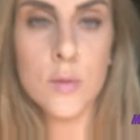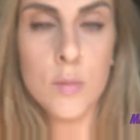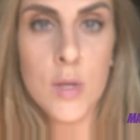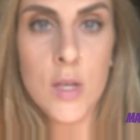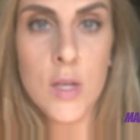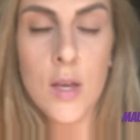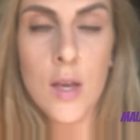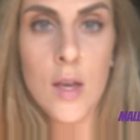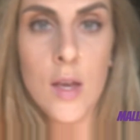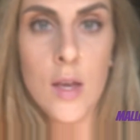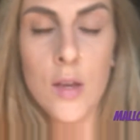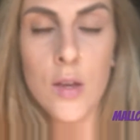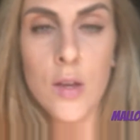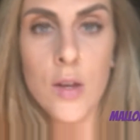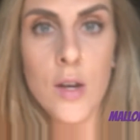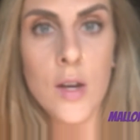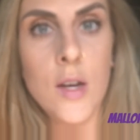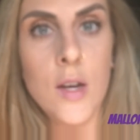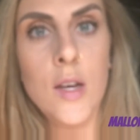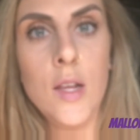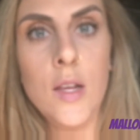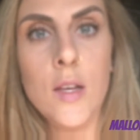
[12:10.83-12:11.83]
would be a good
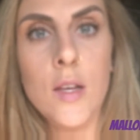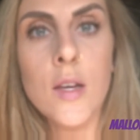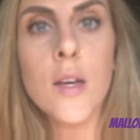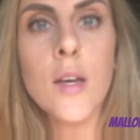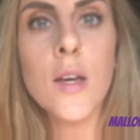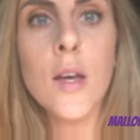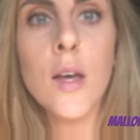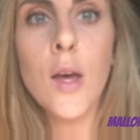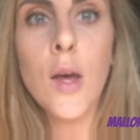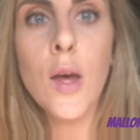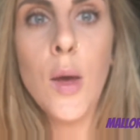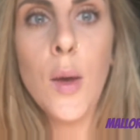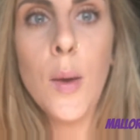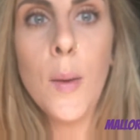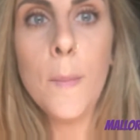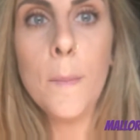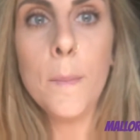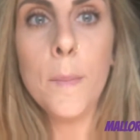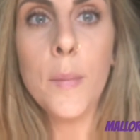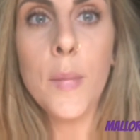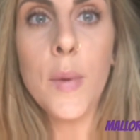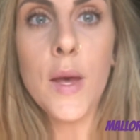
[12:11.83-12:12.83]
idea,
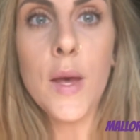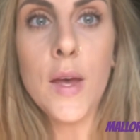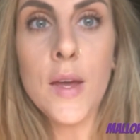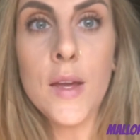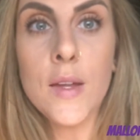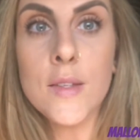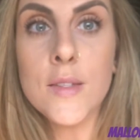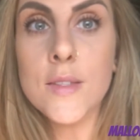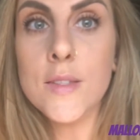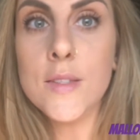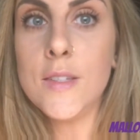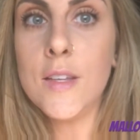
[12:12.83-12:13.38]
but